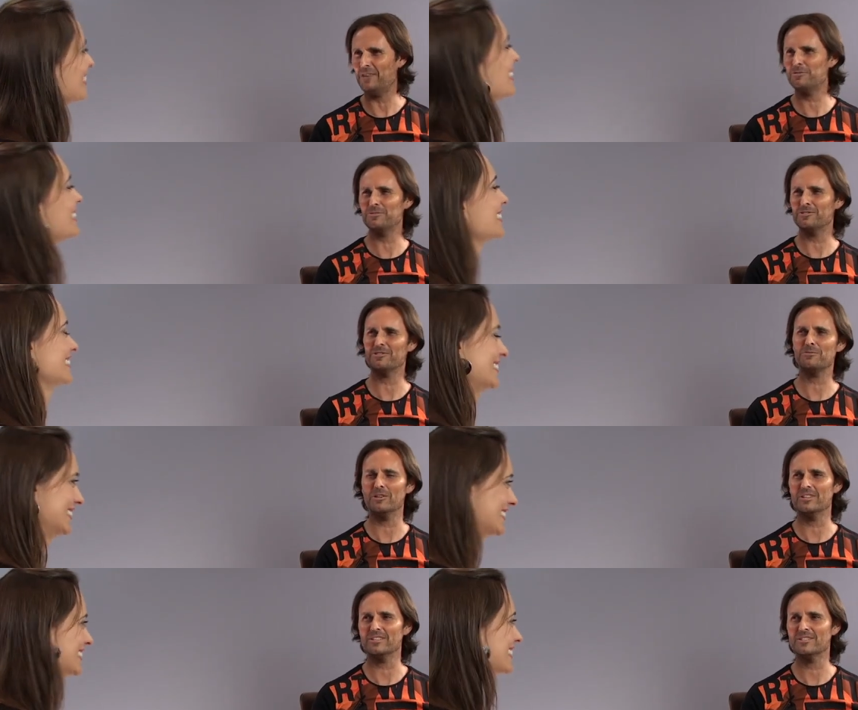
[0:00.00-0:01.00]
Speaker 1: attributes and
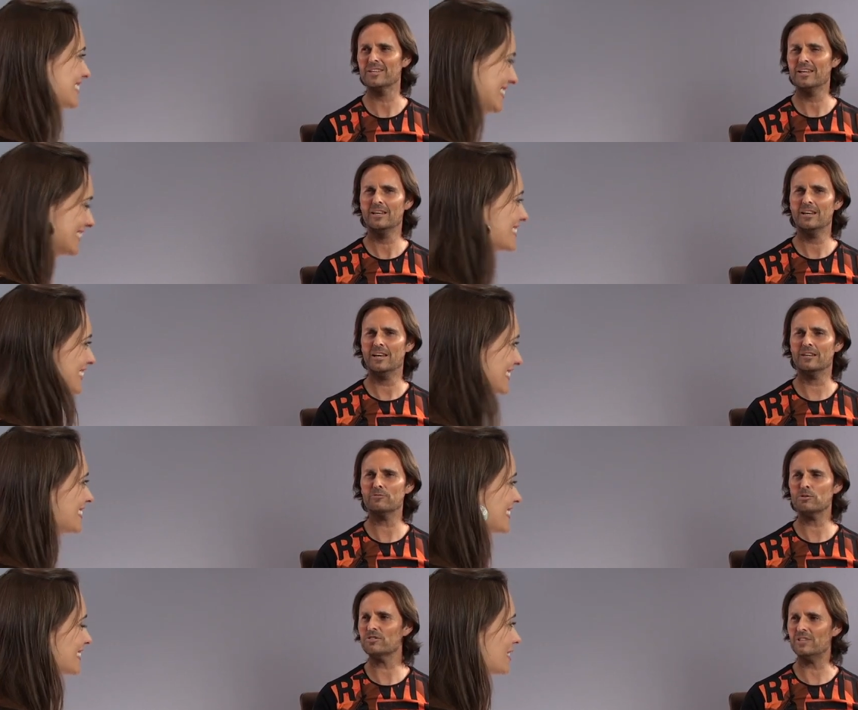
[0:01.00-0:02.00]
qualities. And
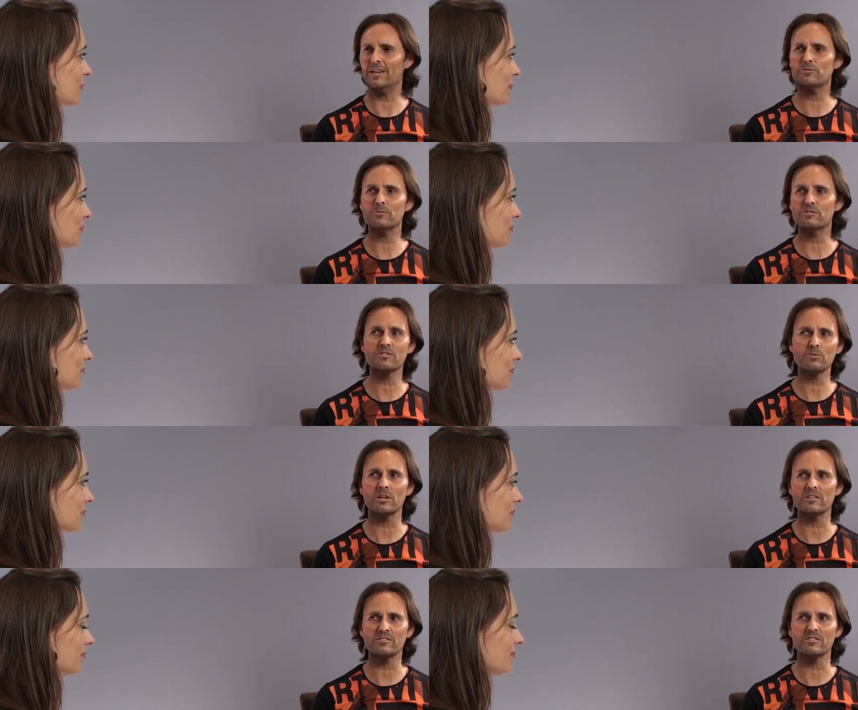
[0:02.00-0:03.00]
of course the attributes and
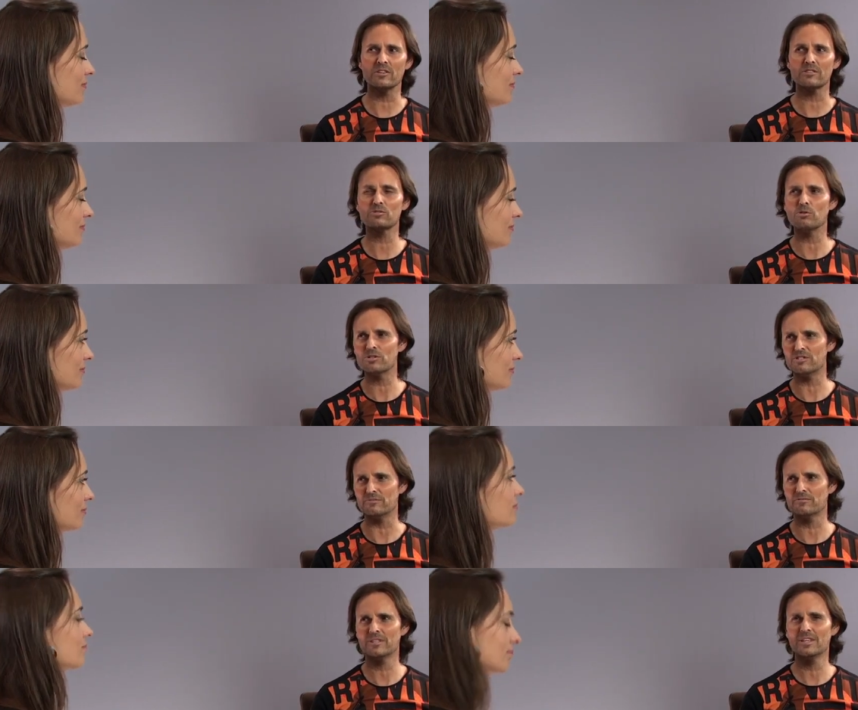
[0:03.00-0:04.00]
qualities are not
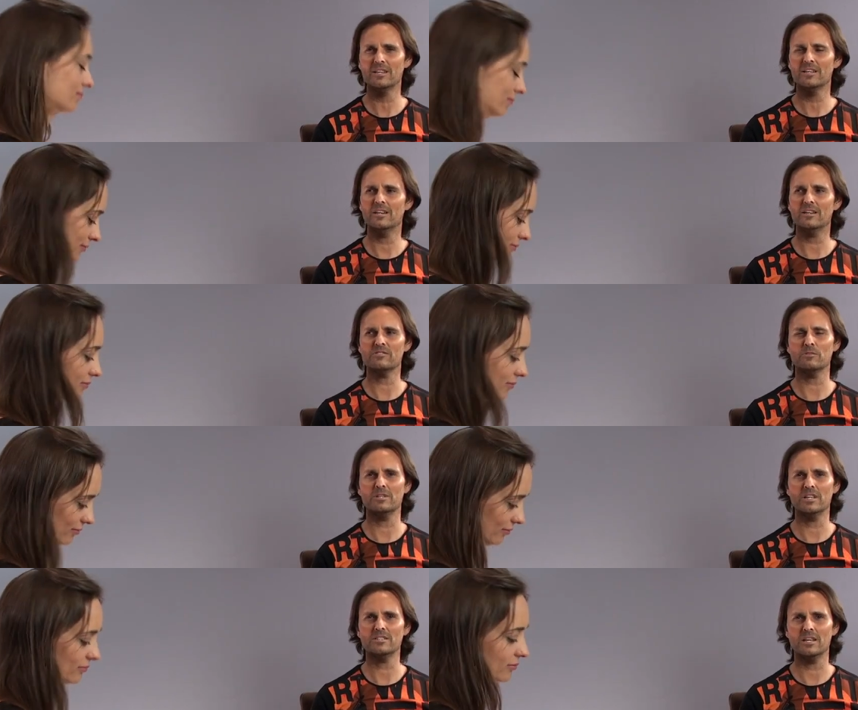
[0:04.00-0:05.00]
exhaustive, and so
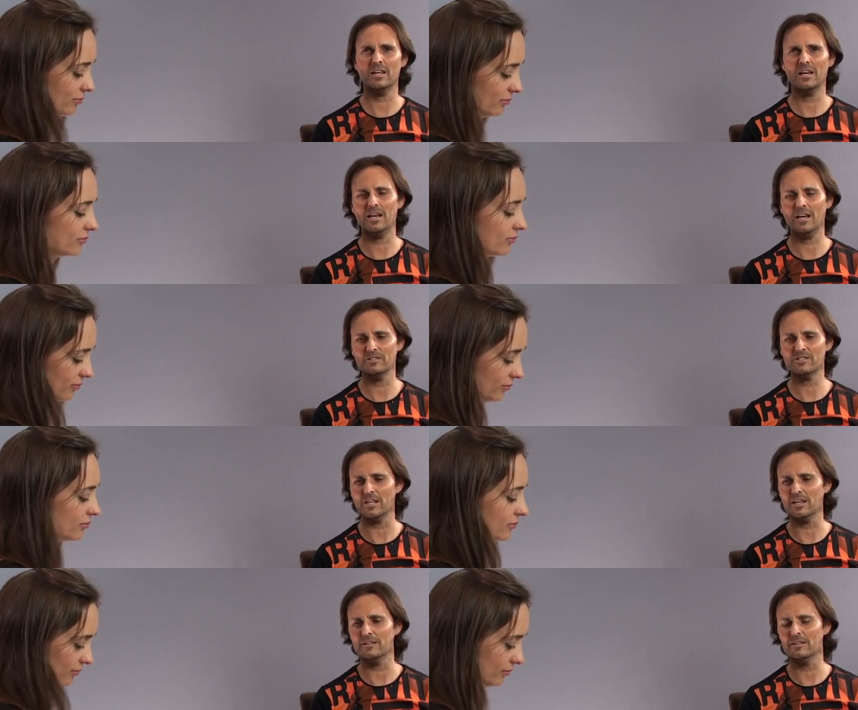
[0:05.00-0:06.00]
we need to uh,
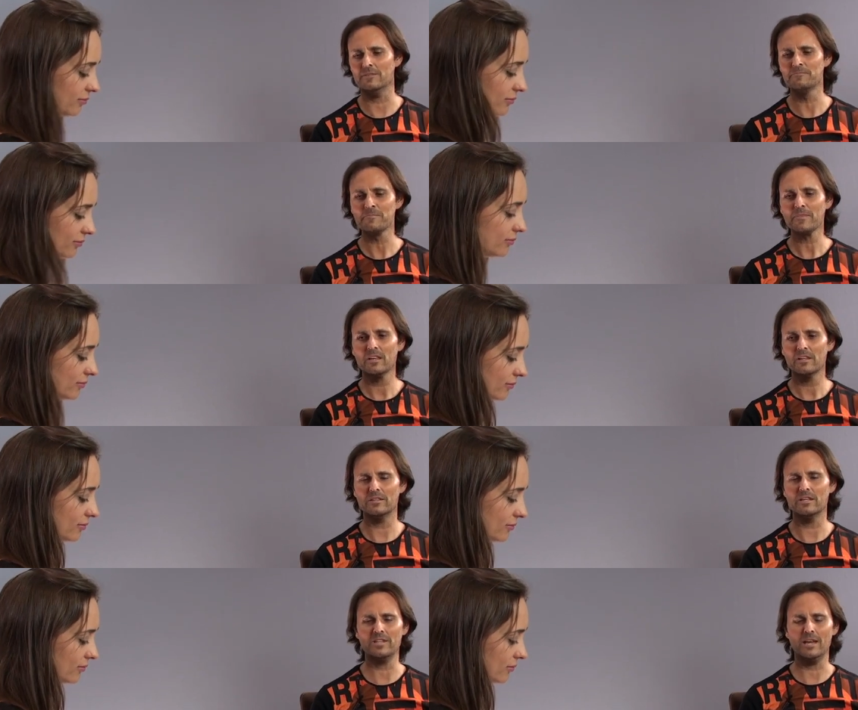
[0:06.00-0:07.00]
understand that
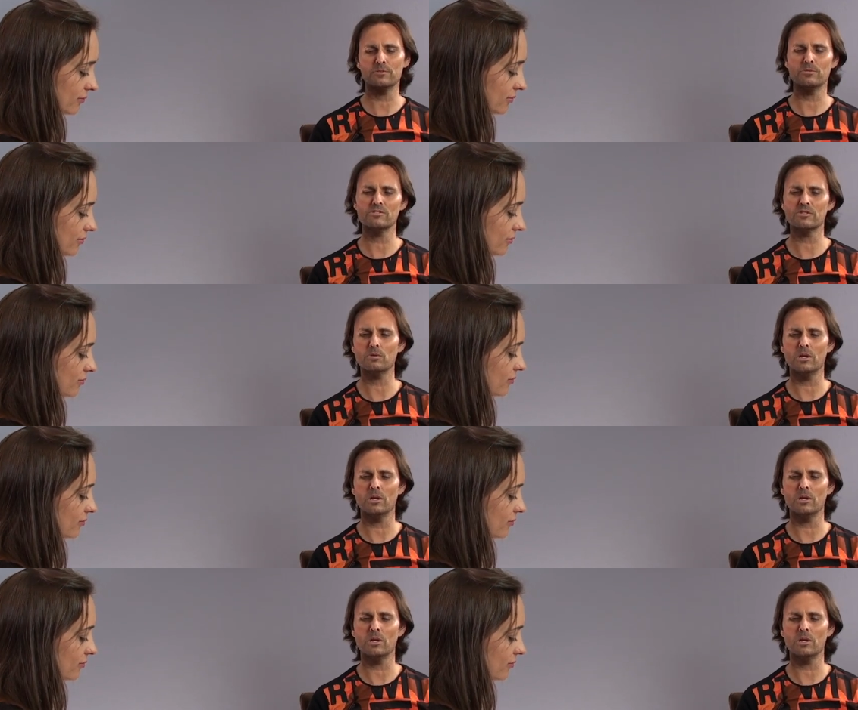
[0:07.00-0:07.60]
these attributes and